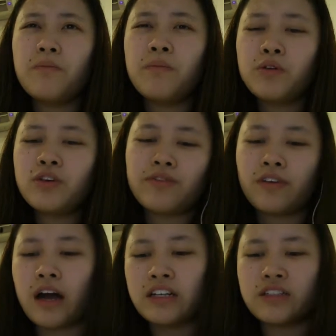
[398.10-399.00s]
most of
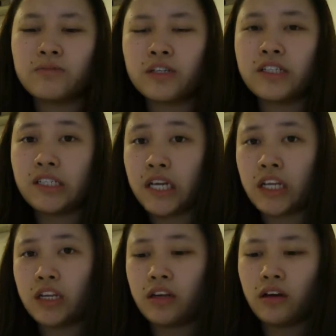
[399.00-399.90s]
the customers
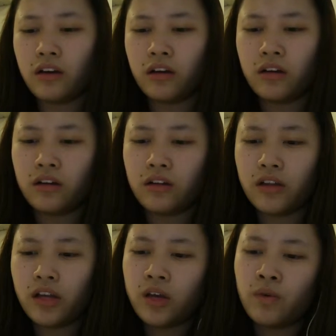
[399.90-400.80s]
said
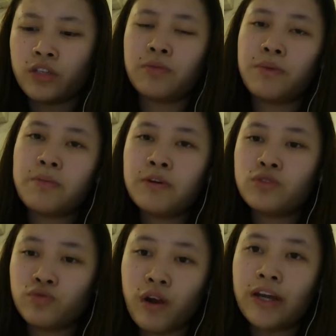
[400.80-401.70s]
it was the
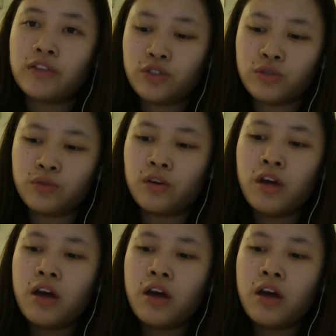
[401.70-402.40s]
people's right to